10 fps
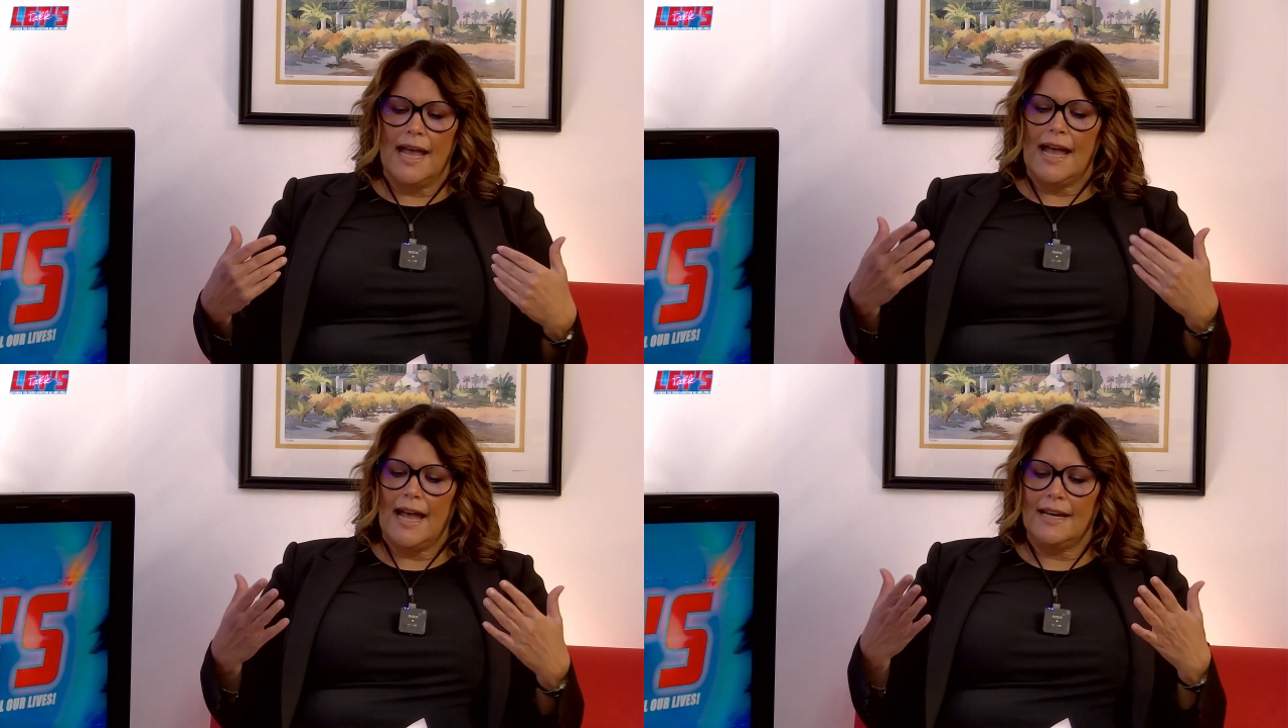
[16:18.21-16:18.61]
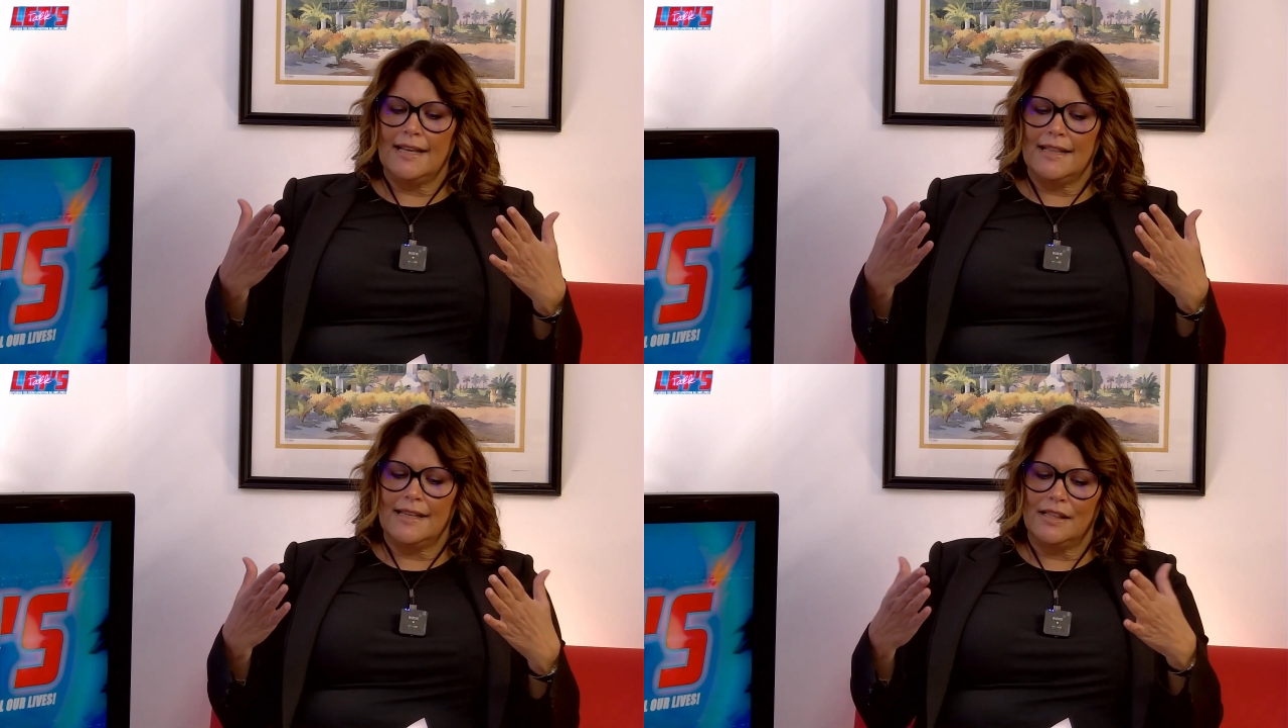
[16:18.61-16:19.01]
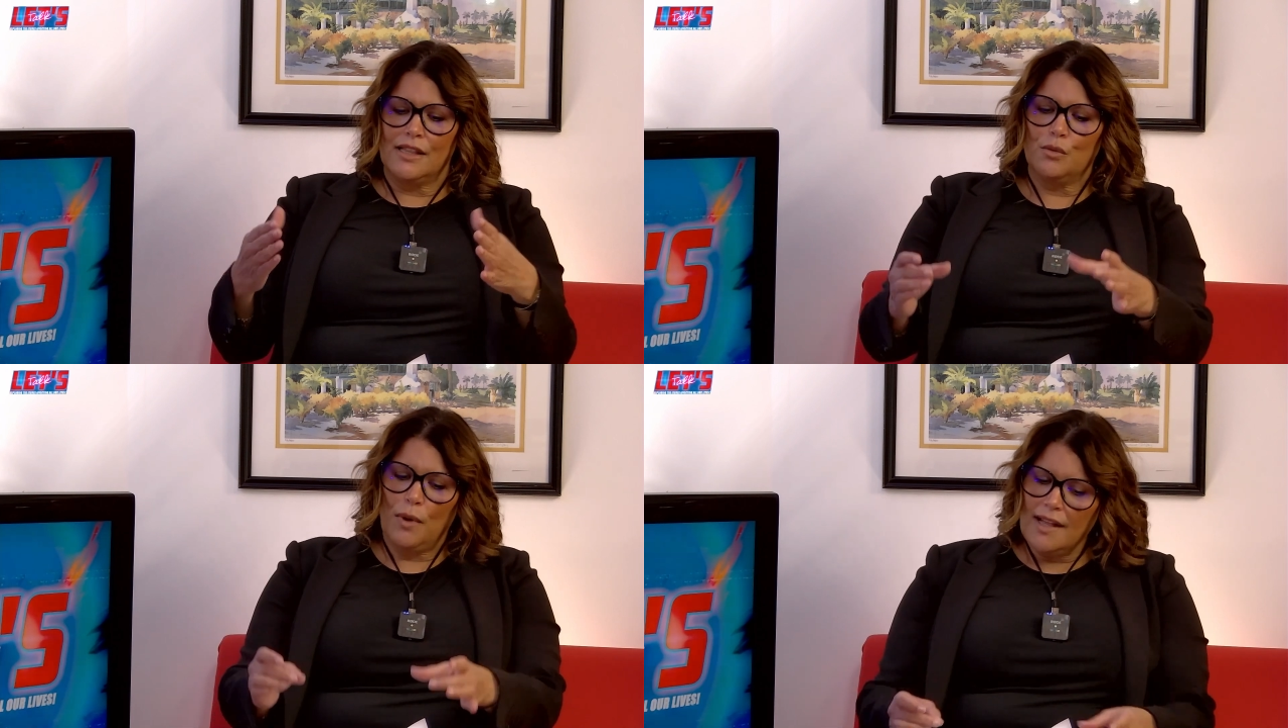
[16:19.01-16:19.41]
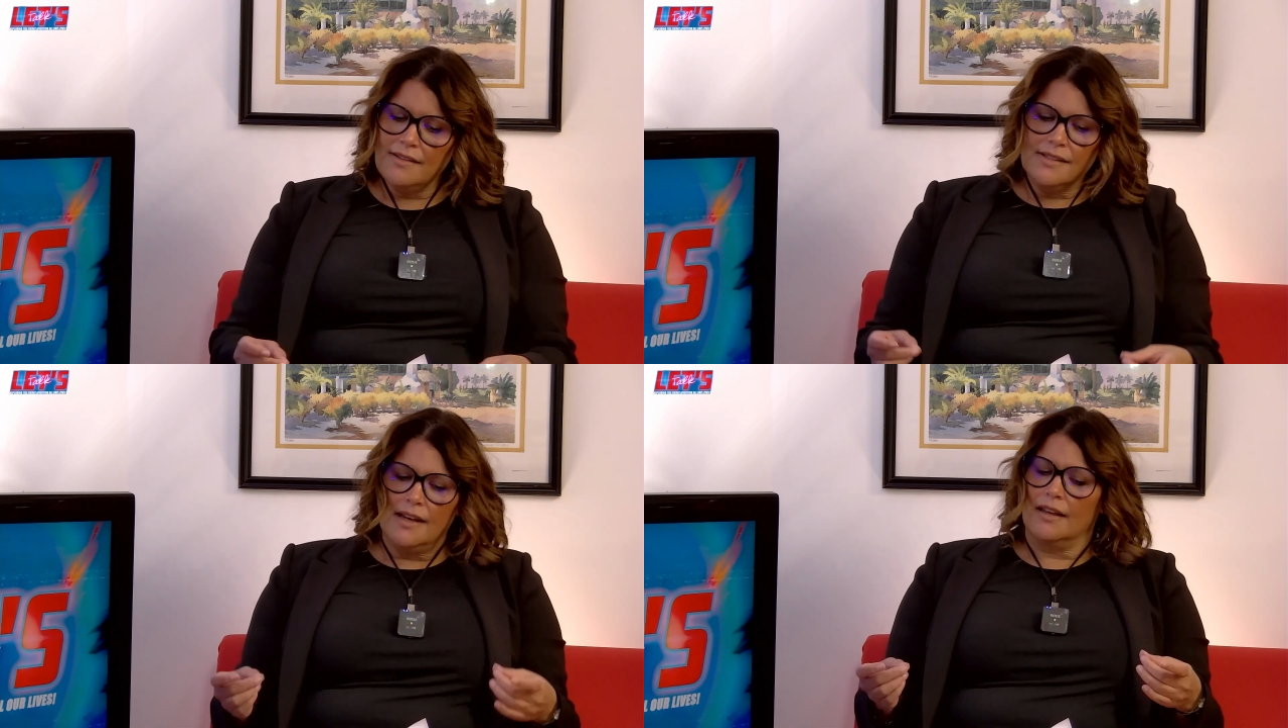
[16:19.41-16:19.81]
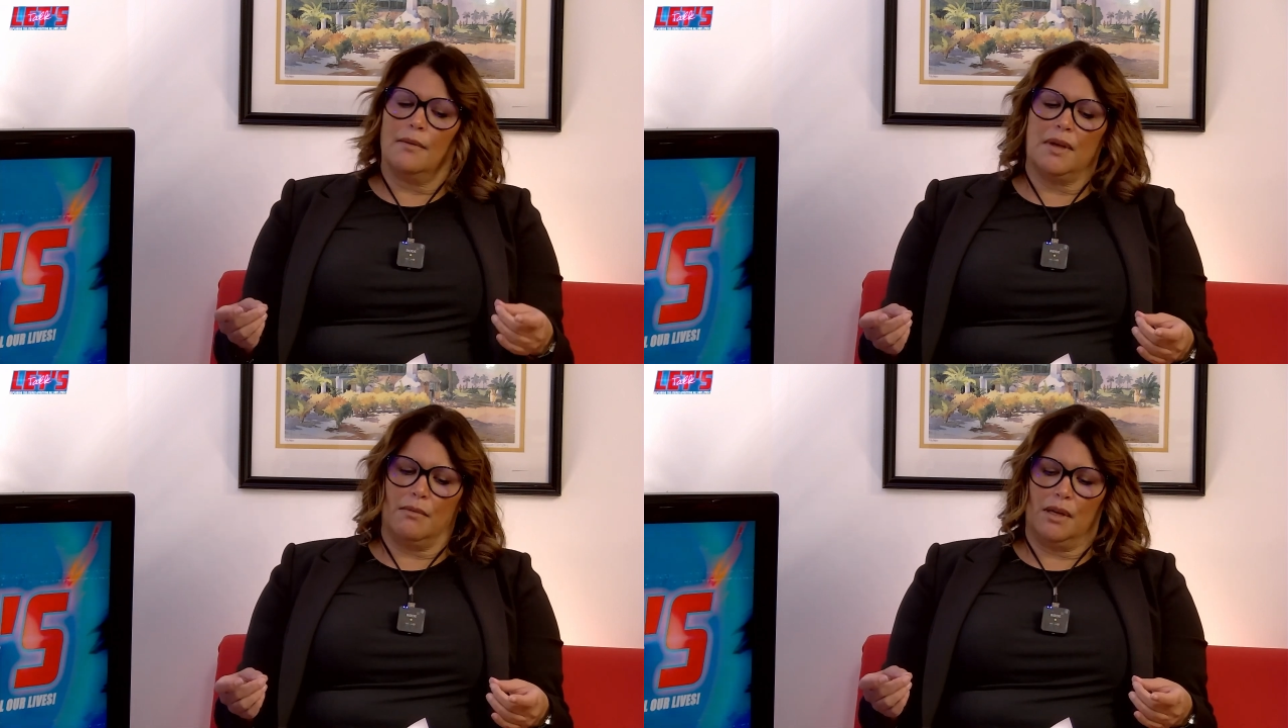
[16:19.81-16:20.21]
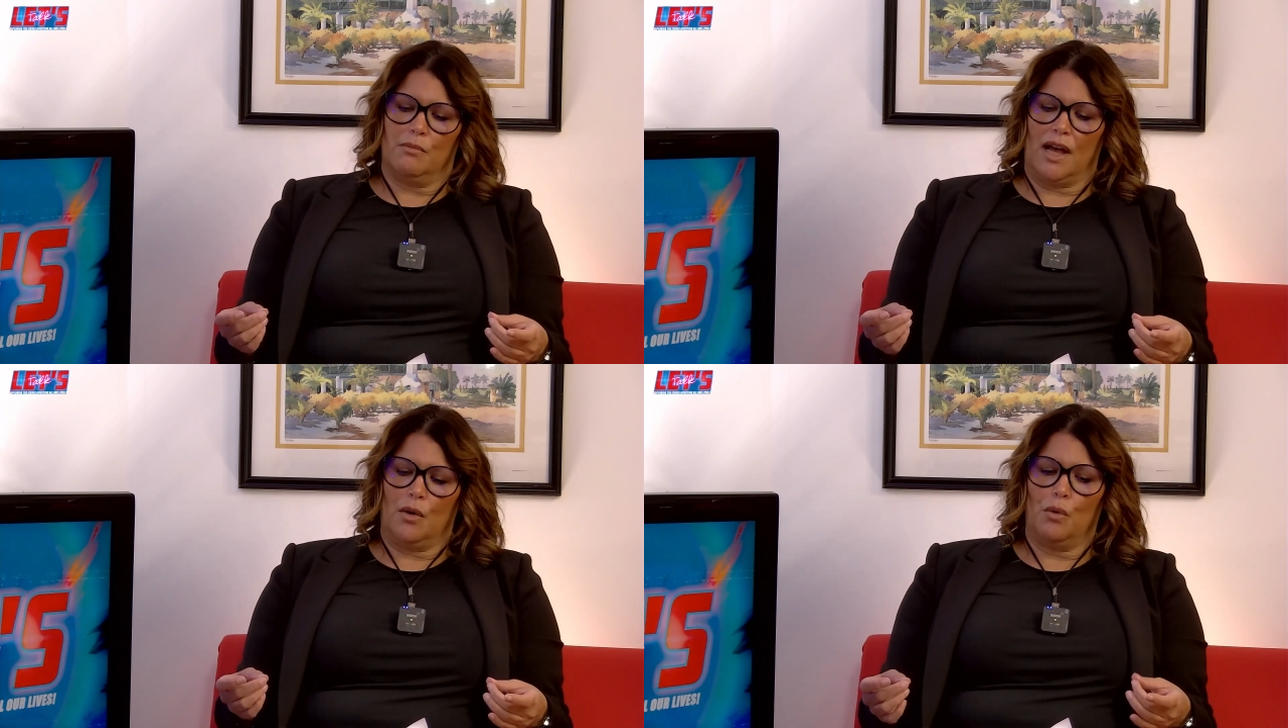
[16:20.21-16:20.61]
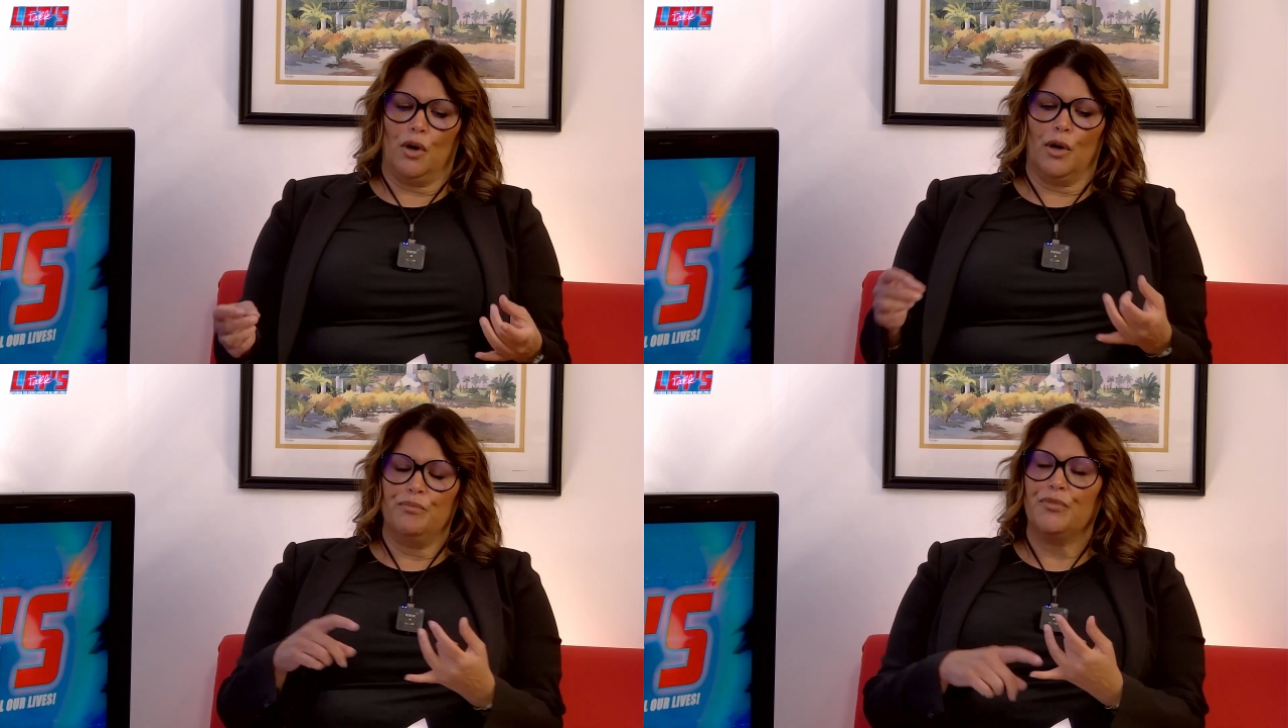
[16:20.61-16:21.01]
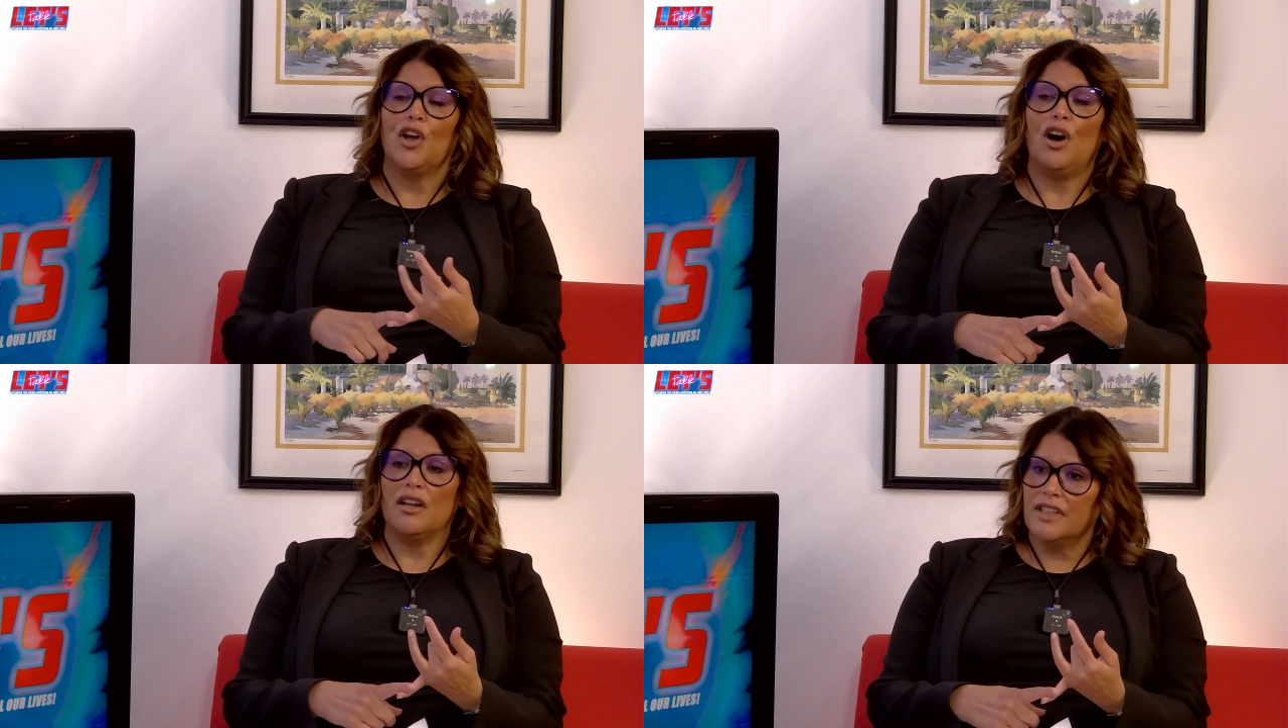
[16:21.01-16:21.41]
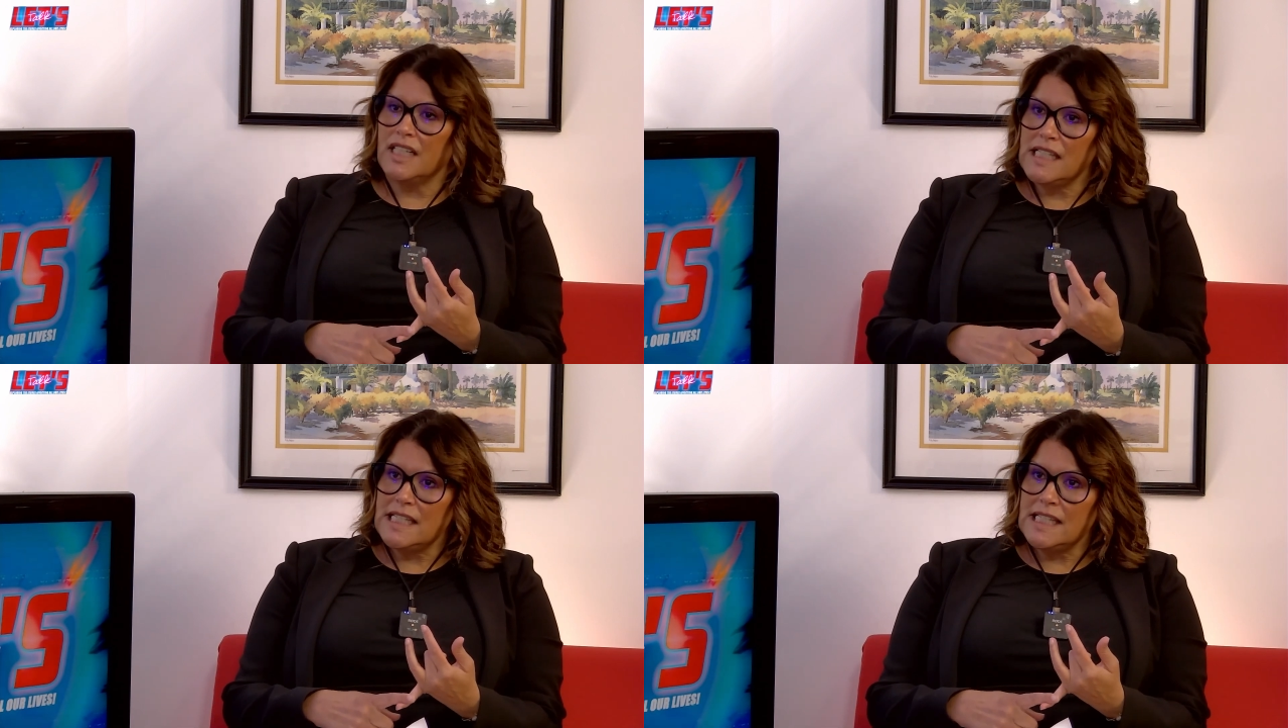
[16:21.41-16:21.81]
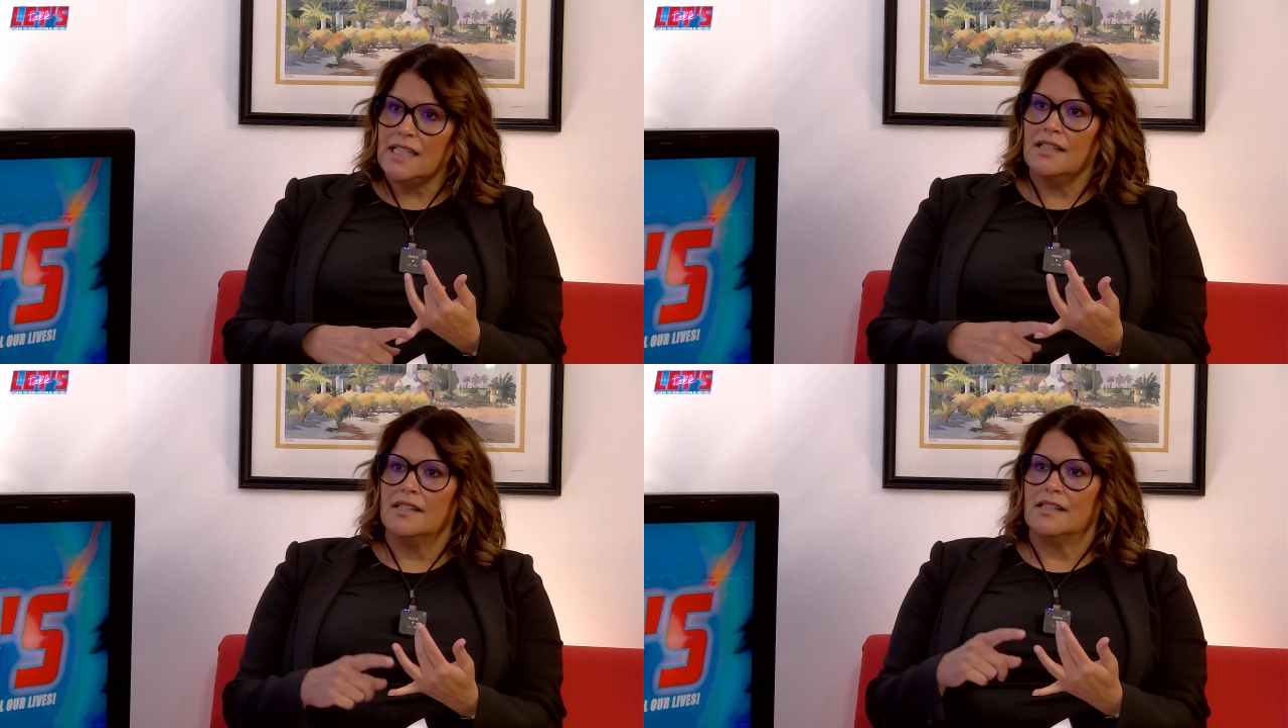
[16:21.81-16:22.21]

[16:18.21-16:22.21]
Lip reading: And the threads that kept coming back were confidence,